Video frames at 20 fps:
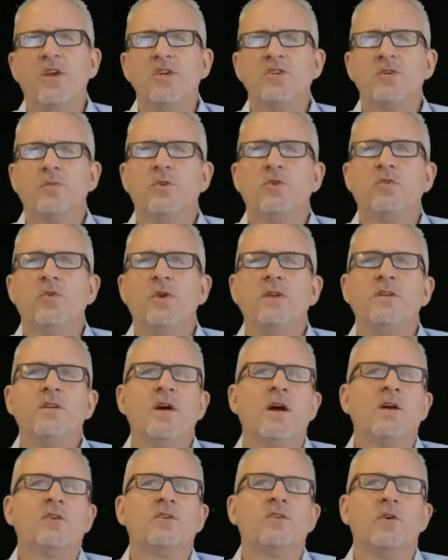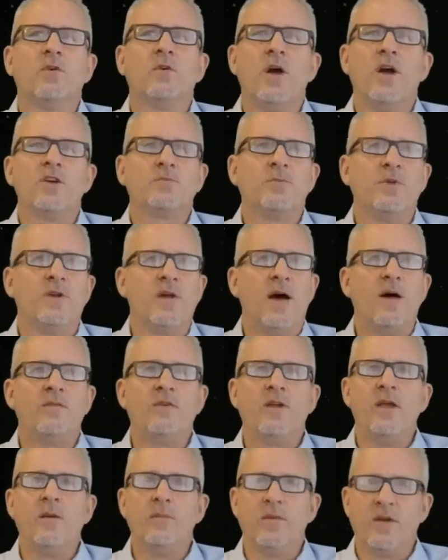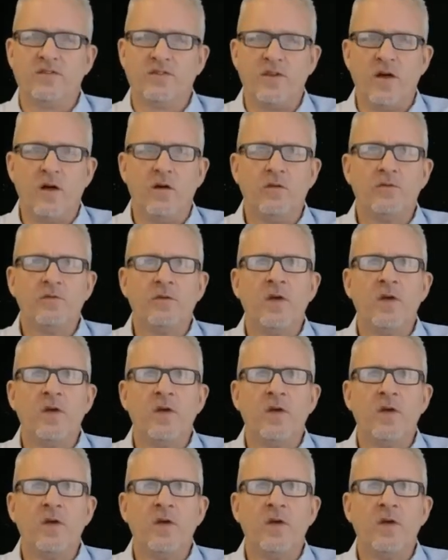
between Dr. Arash Mandavi and myself,